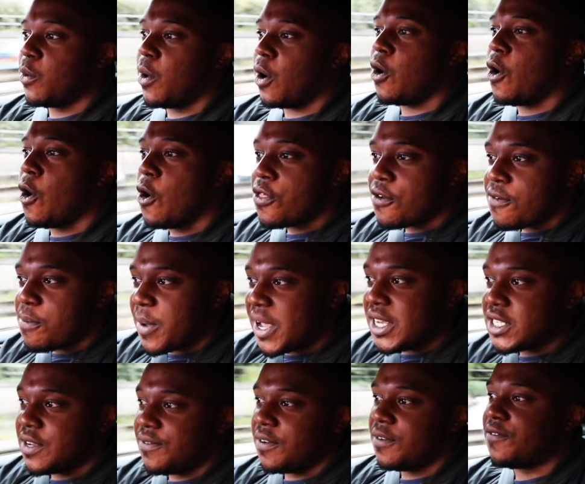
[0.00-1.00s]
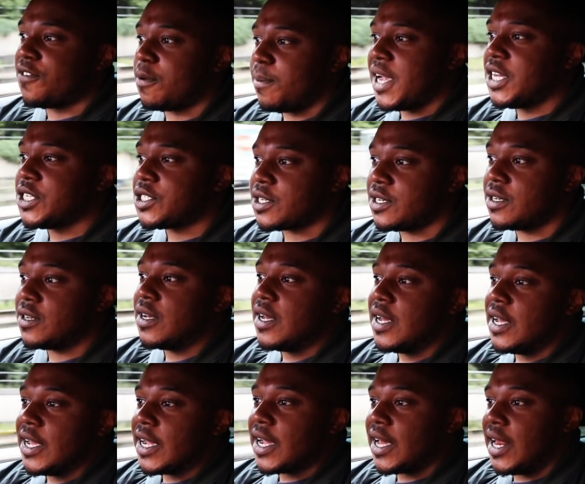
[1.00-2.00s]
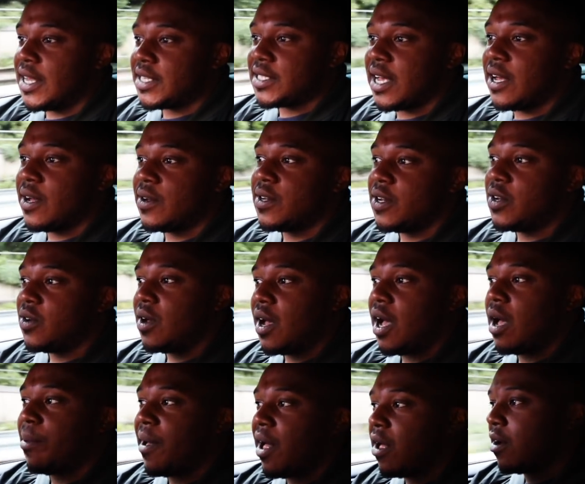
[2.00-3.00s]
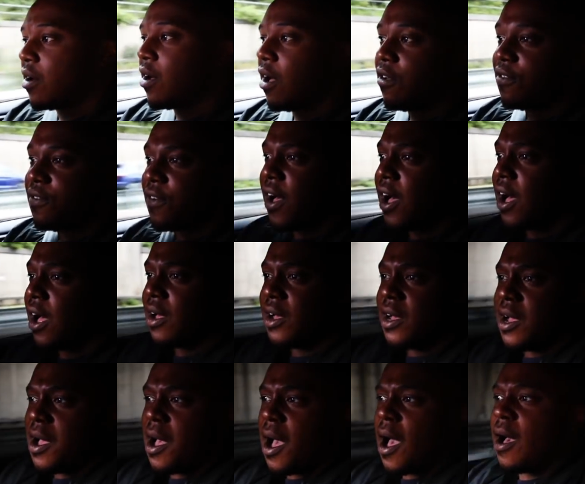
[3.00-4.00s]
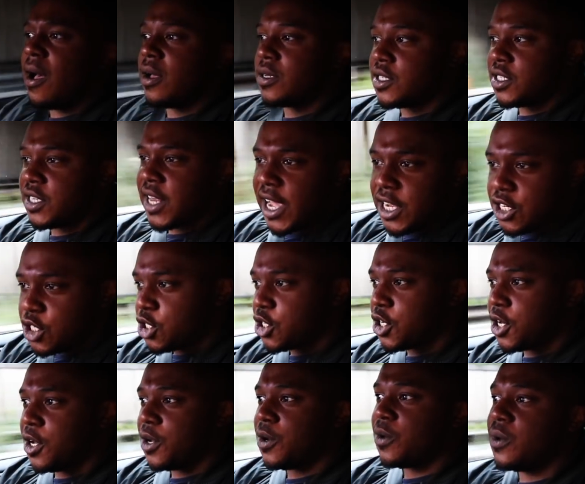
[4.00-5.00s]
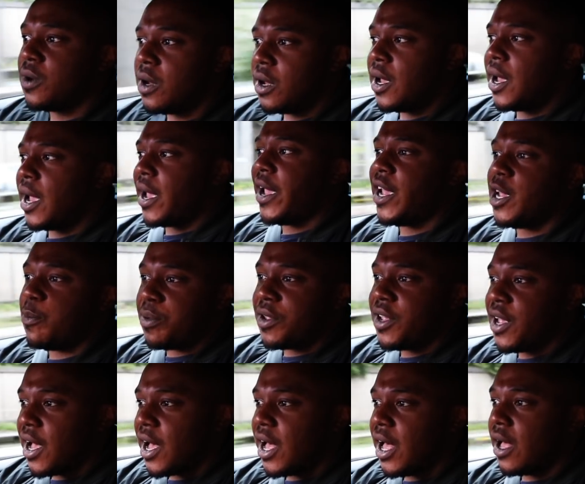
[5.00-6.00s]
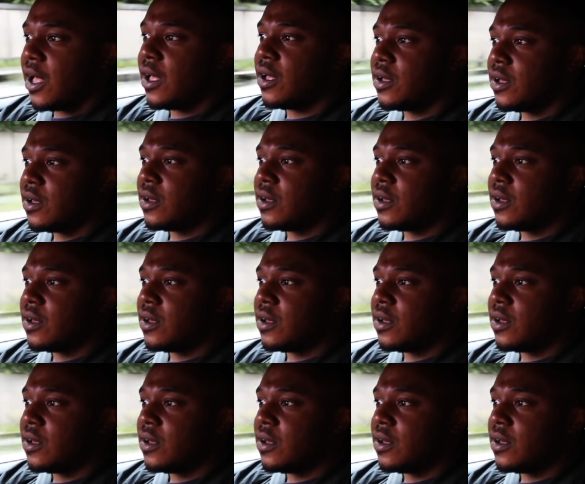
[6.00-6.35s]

What other bits of information can I tell you about a Golf R Stage 2 APR